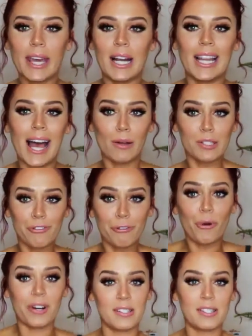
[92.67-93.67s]
it allows
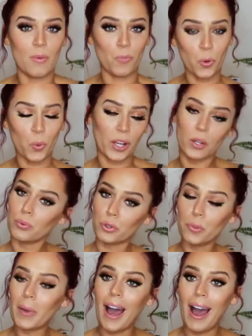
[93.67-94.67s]
for some wiggle
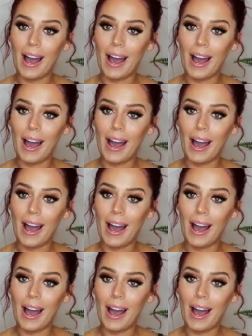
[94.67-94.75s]
room,